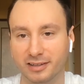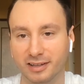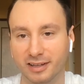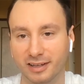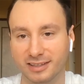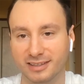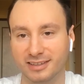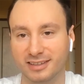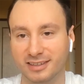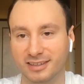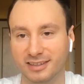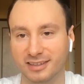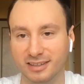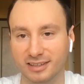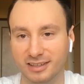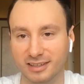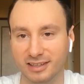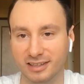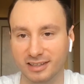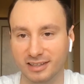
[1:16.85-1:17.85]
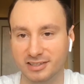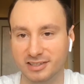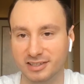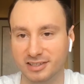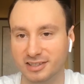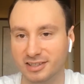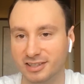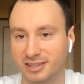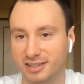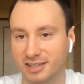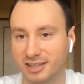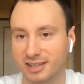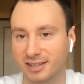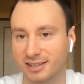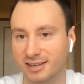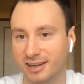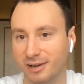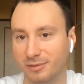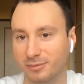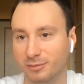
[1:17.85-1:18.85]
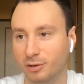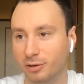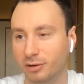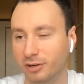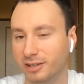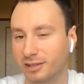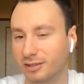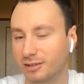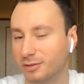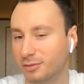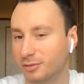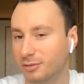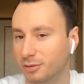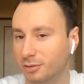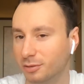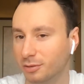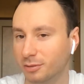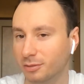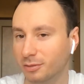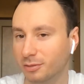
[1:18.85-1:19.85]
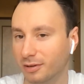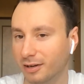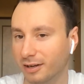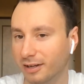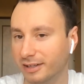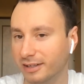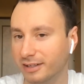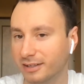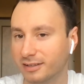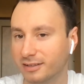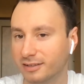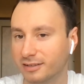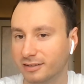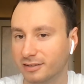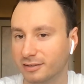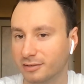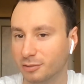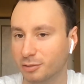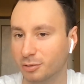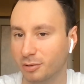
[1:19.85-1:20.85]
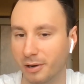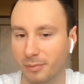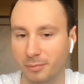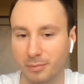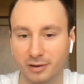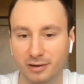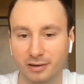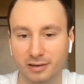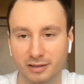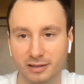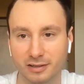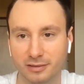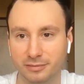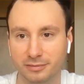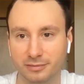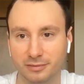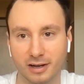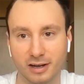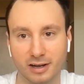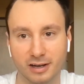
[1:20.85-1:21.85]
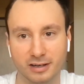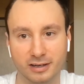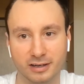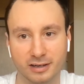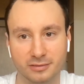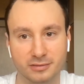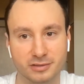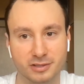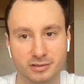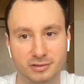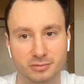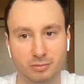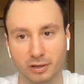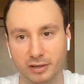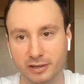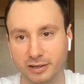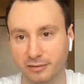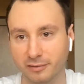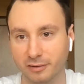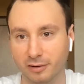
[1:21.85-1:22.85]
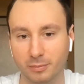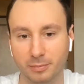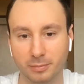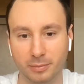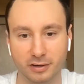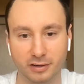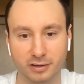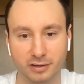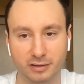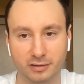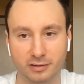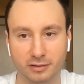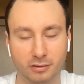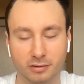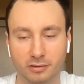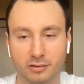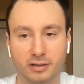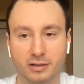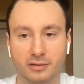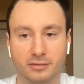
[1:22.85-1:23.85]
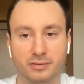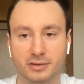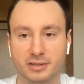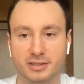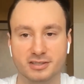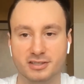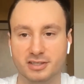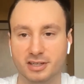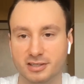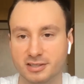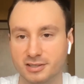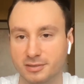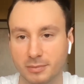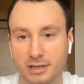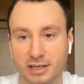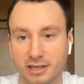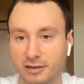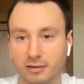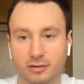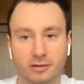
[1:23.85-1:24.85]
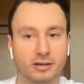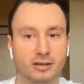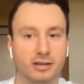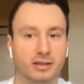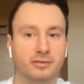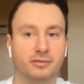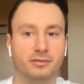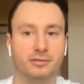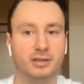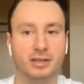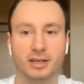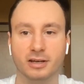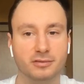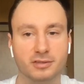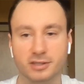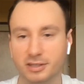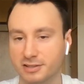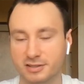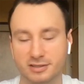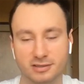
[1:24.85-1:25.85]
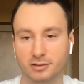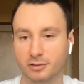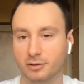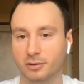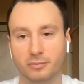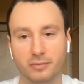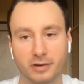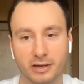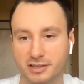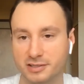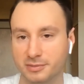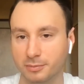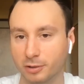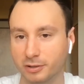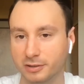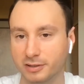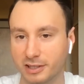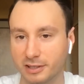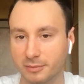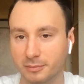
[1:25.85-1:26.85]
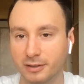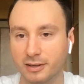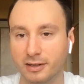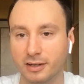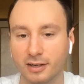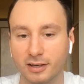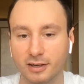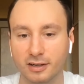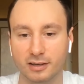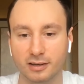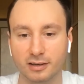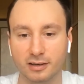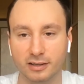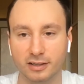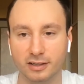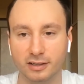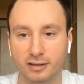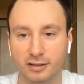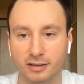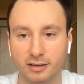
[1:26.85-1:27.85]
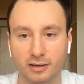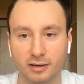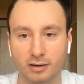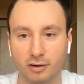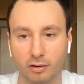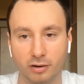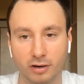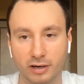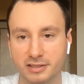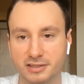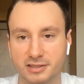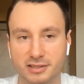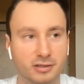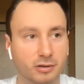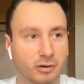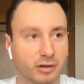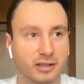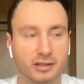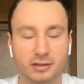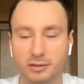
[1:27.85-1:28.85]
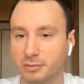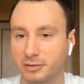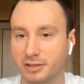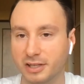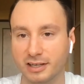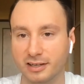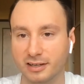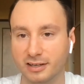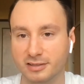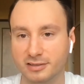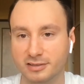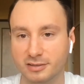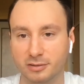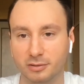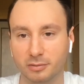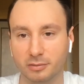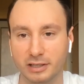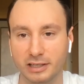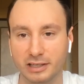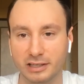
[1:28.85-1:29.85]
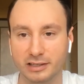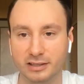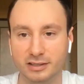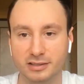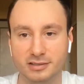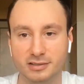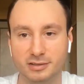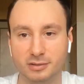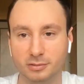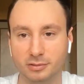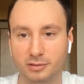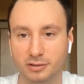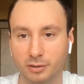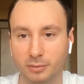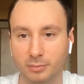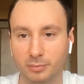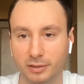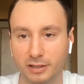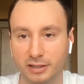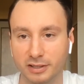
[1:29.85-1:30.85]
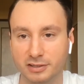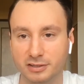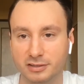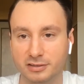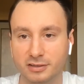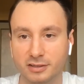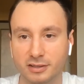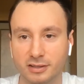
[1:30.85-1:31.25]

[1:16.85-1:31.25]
Like, is it the thing I'm going to do, like, doable if I have just one developer, or if it's just me, or if we have just, very small team? Like, or is it going to take us, years to accomplish?